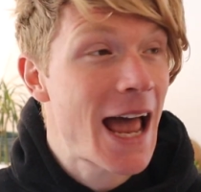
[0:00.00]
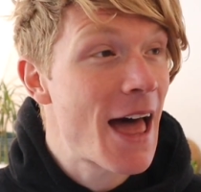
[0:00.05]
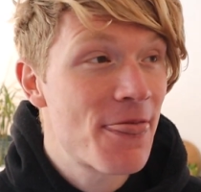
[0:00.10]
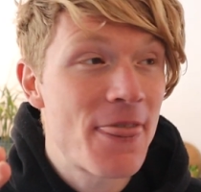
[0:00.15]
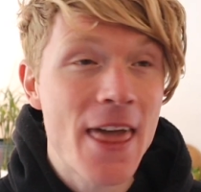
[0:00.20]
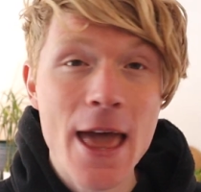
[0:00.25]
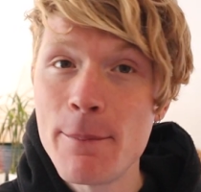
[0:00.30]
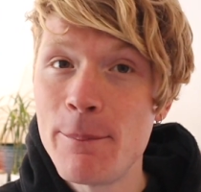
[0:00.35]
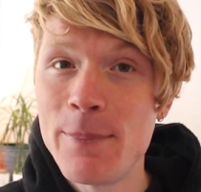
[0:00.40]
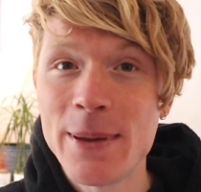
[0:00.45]

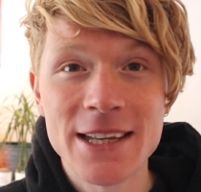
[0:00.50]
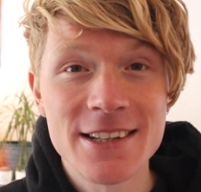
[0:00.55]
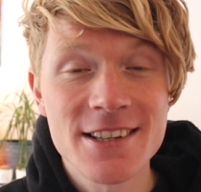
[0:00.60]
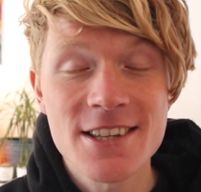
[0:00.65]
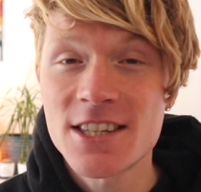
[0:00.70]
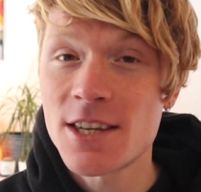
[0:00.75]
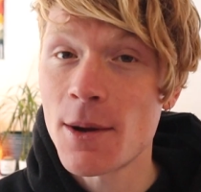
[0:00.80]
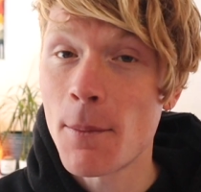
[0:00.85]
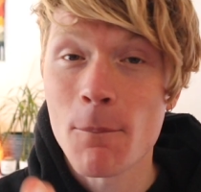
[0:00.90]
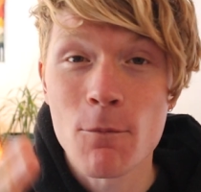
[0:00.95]
had there
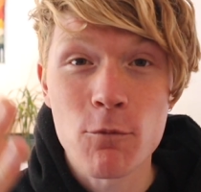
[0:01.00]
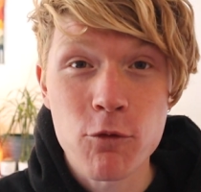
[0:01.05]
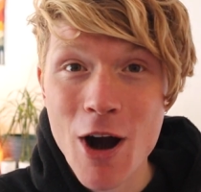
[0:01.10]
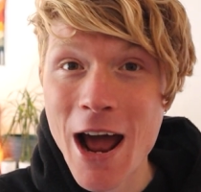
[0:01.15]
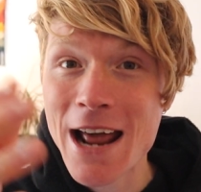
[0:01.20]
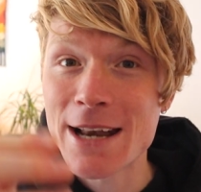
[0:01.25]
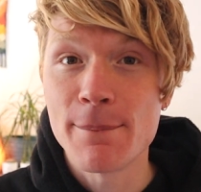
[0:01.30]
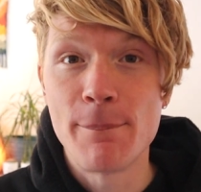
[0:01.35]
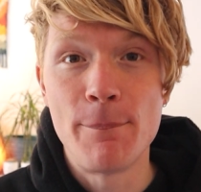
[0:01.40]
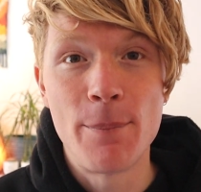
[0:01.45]
been some
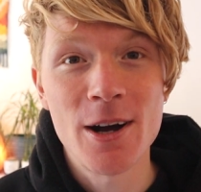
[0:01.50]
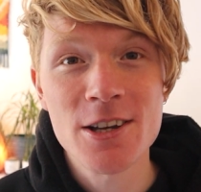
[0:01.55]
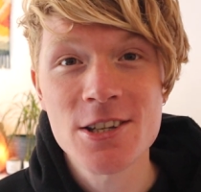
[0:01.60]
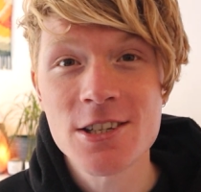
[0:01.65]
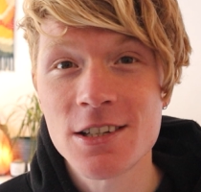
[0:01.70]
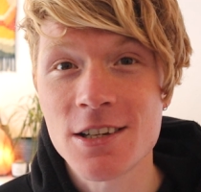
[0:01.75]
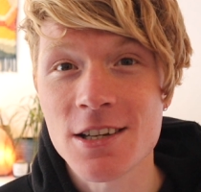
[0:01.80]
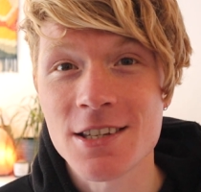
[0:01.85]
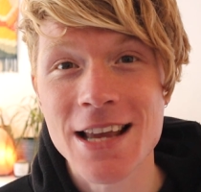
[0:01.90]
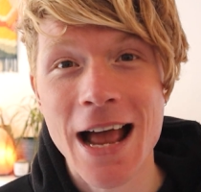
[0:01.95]
rad
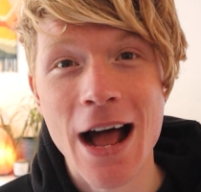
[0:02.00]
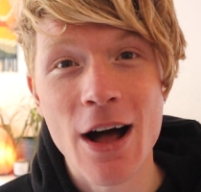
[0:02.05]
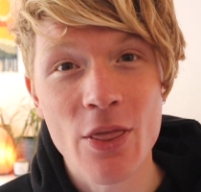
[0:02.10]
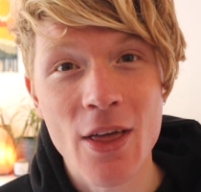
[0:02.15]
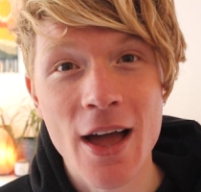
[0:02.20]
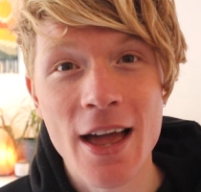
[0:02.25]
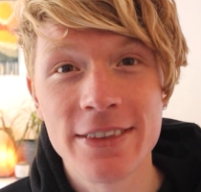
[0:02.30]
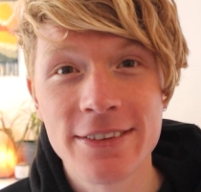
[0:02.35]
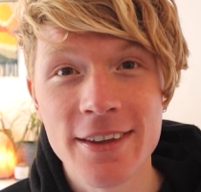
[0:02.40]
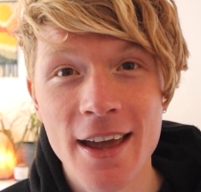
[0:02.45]
buskers out
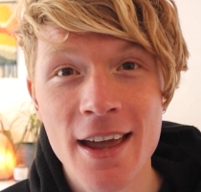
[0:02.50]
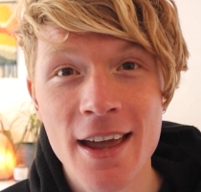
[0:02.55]
that